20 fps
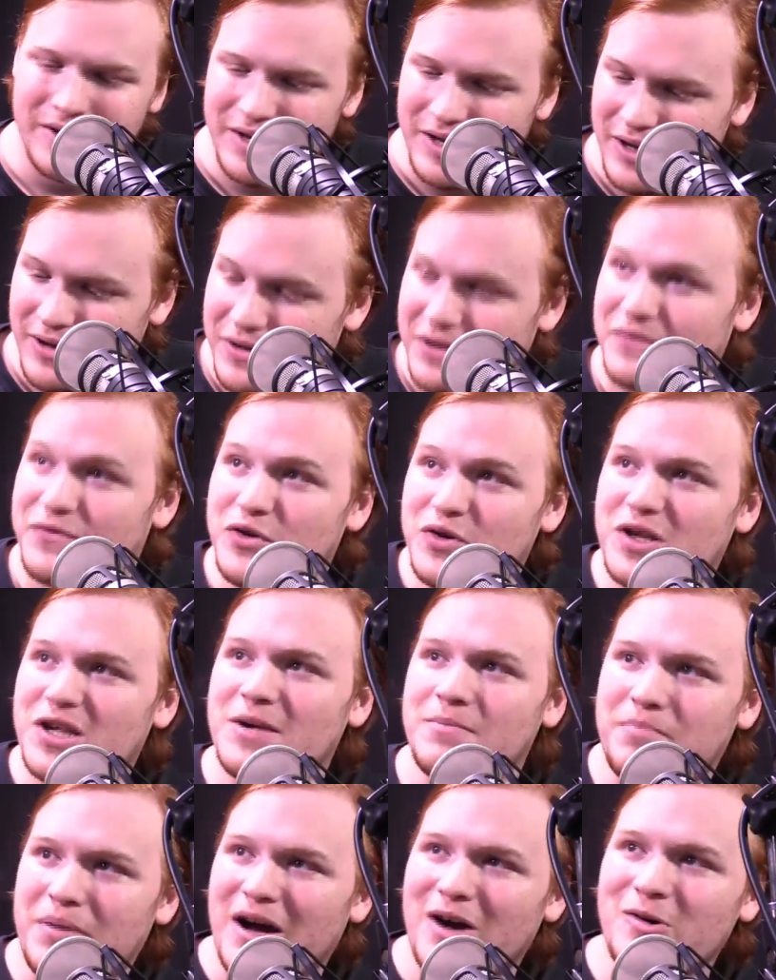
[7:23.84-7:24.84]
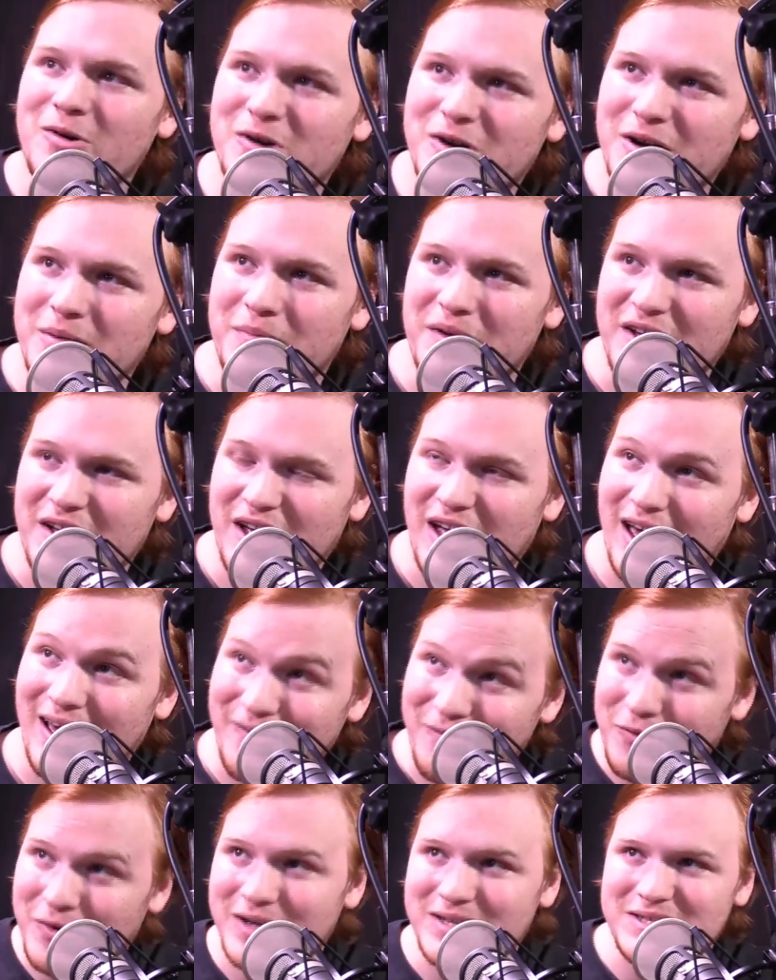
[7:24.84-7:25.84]
if you keep power creeping,
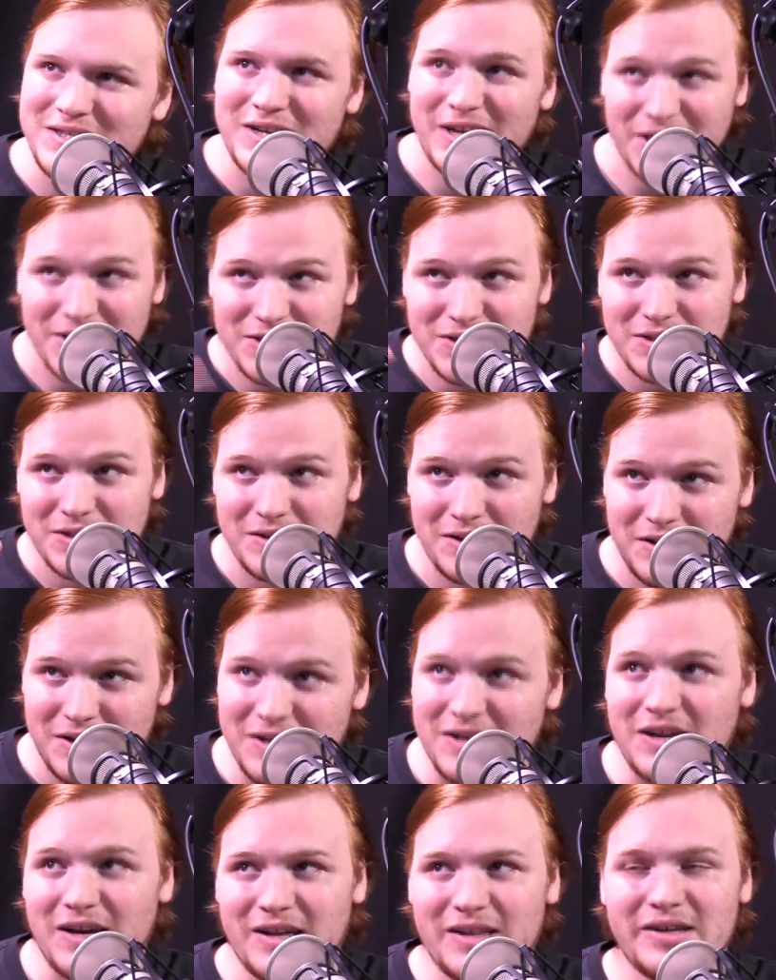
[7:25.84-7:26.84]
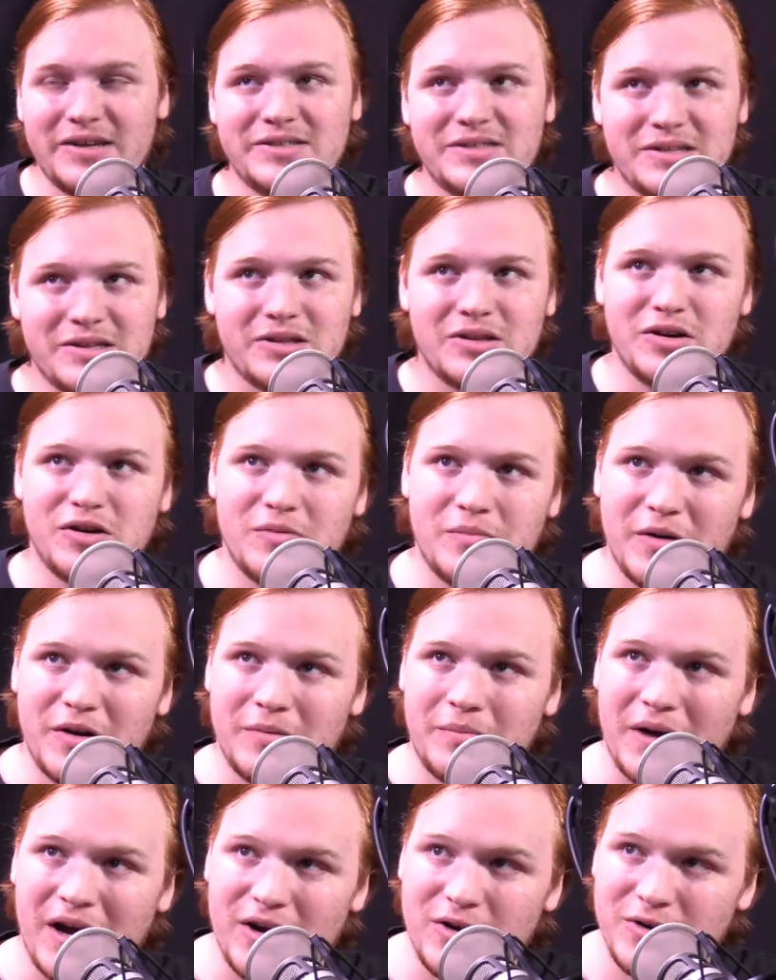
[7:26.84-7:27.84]
every set's seeing at least a little bit
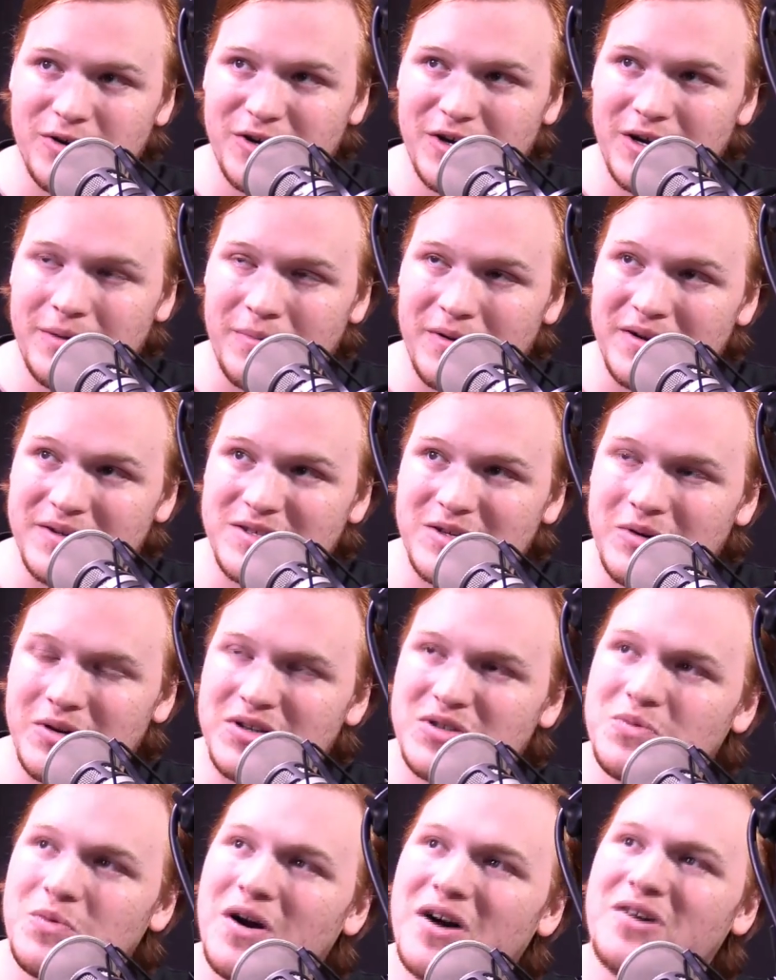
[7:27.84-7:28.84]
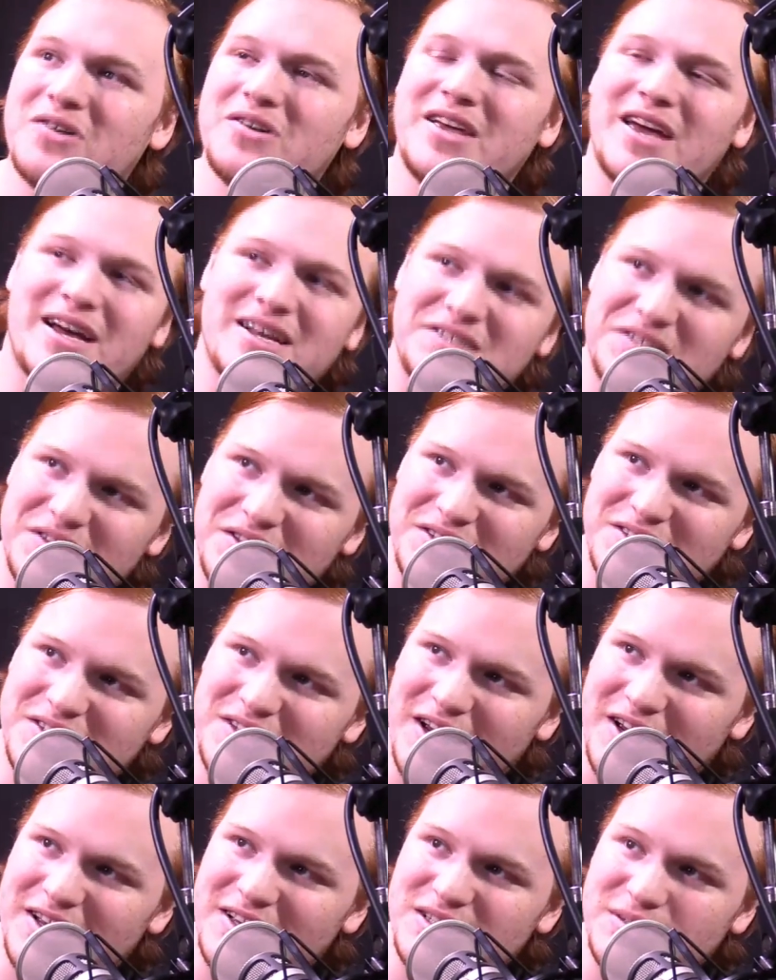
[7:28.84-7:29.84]
of power creep, and it's always, well, yes, this
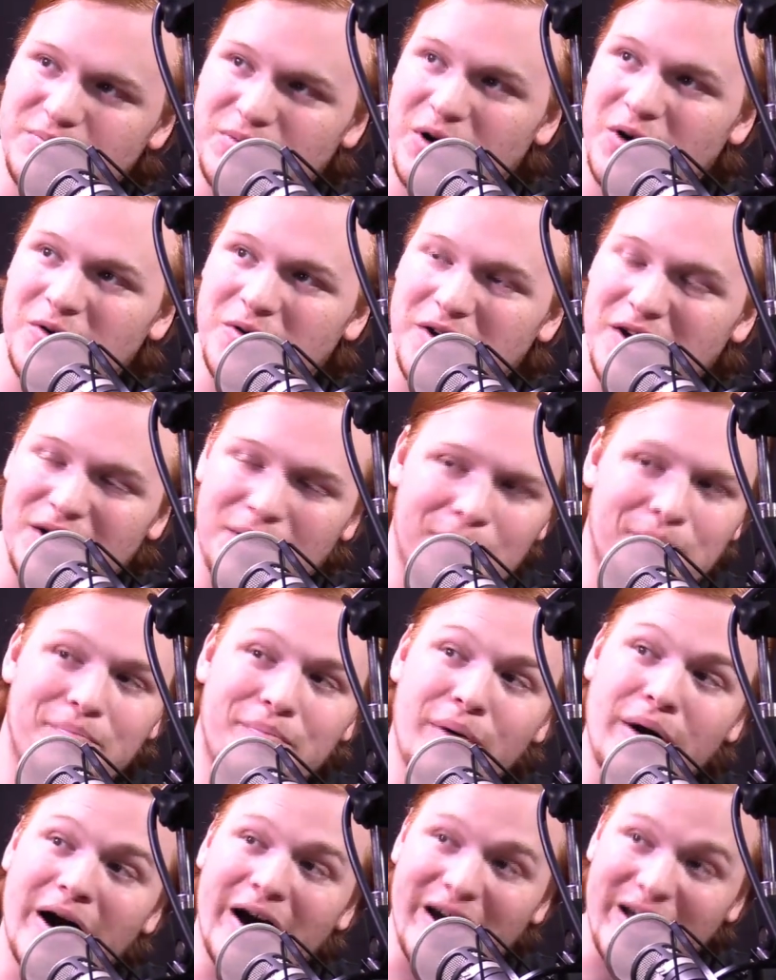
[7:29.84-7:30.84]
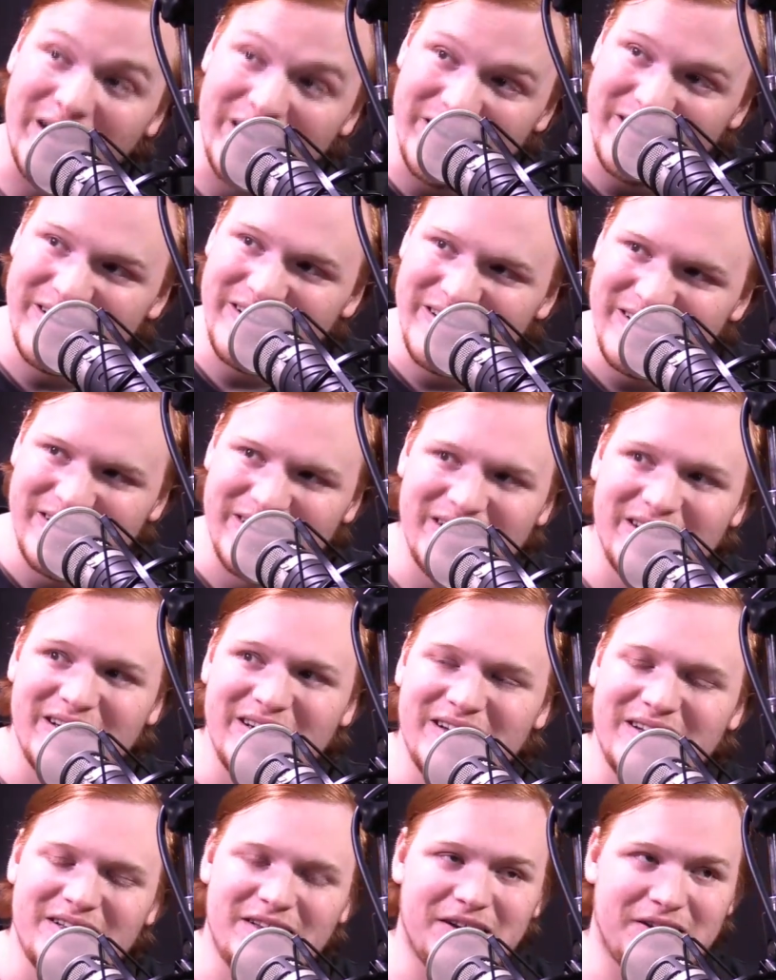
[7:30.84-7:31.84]
deck is broken, but
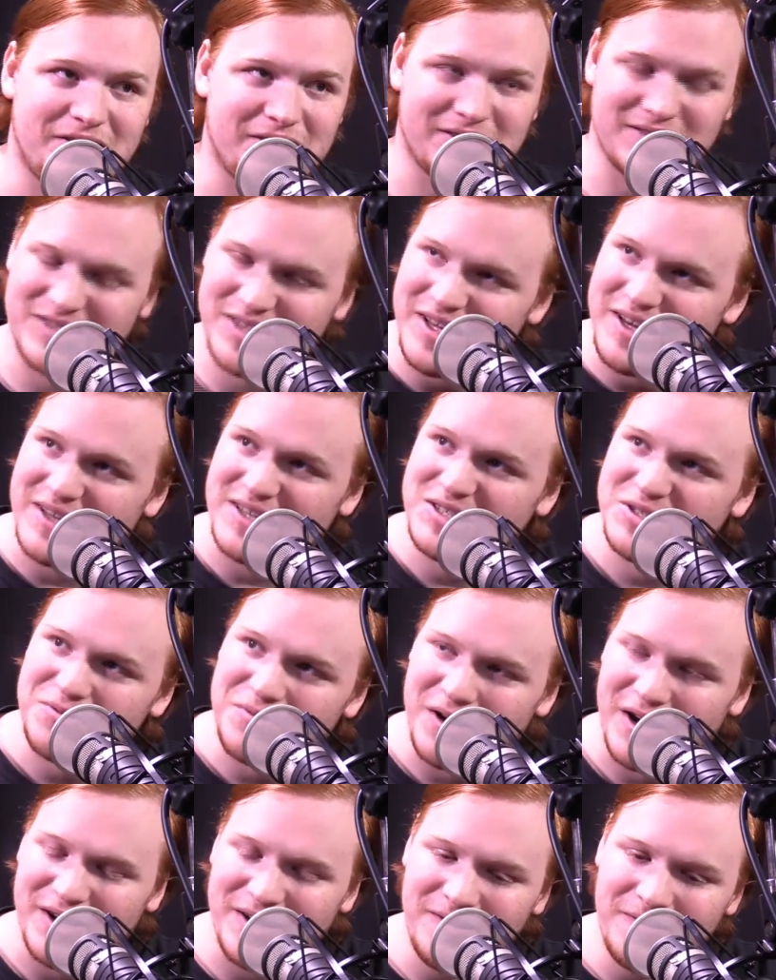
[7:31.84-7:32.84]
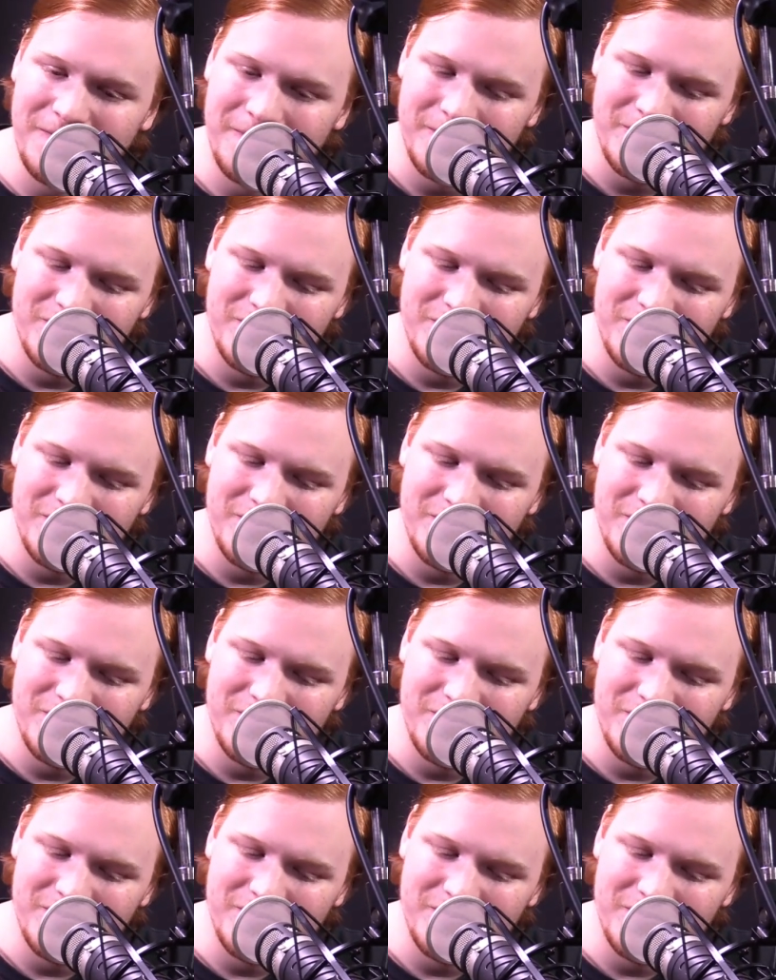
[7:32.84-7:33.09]
it does this, right?